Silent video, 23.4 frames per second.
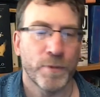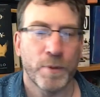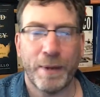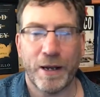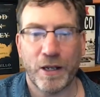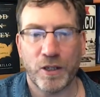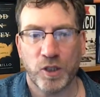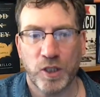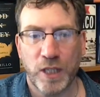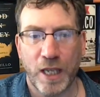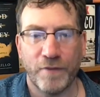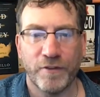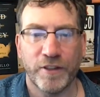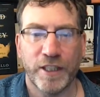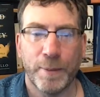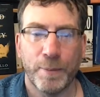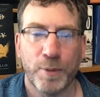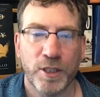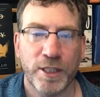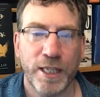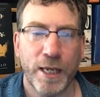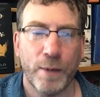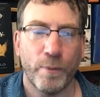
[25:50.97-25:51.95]
about
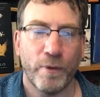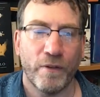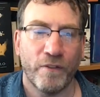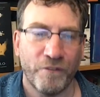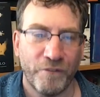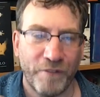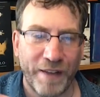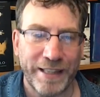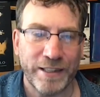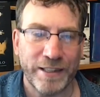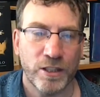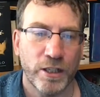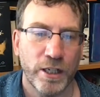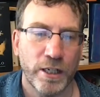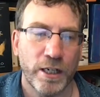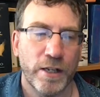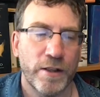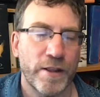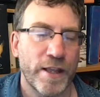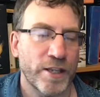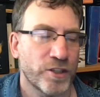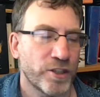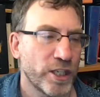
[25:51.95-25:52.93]
70% with fentanyl
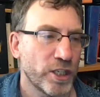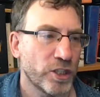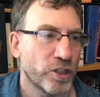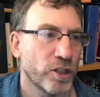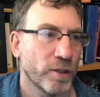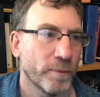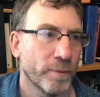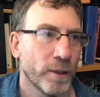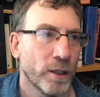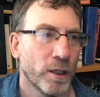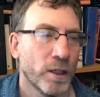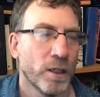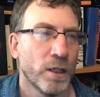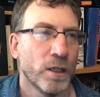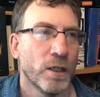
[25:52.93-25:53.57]
in their system.